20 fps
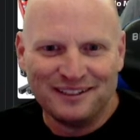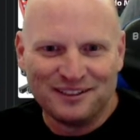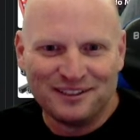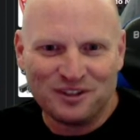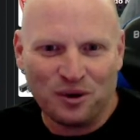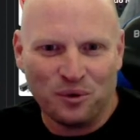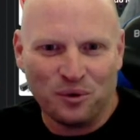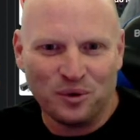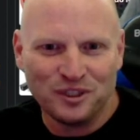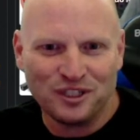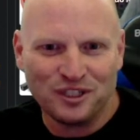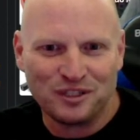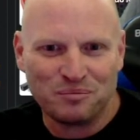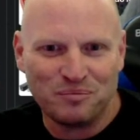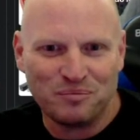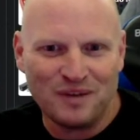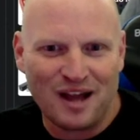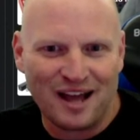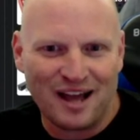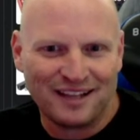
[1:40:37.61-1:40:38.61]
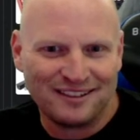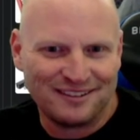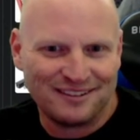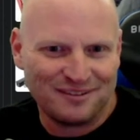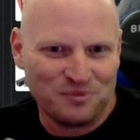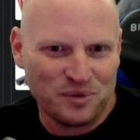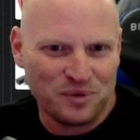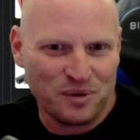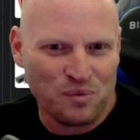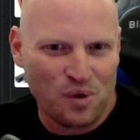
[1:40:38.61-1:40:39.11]
So we'll just not
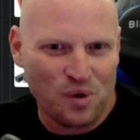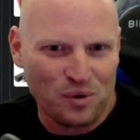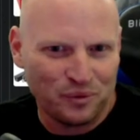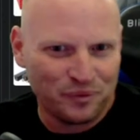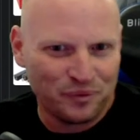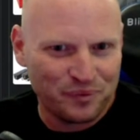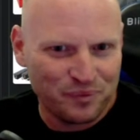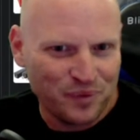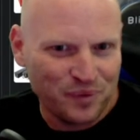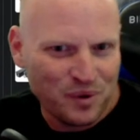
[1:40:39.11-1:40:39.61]
we won't